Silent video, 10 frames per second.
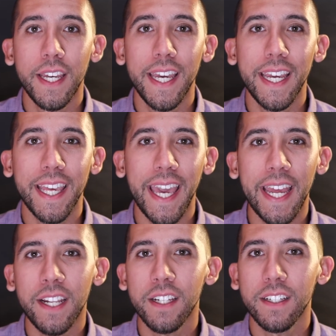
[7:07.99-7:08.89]
it
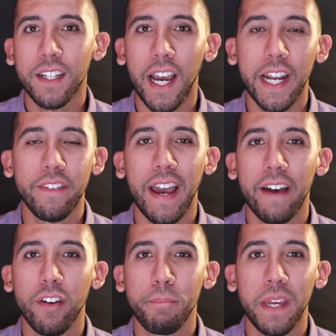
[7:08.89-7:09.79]
can kind of
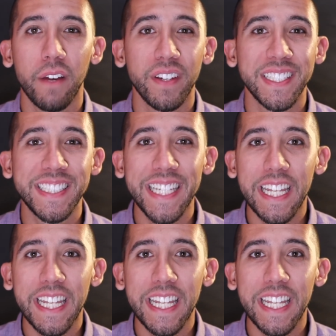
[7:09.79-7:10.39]
have a bit of a city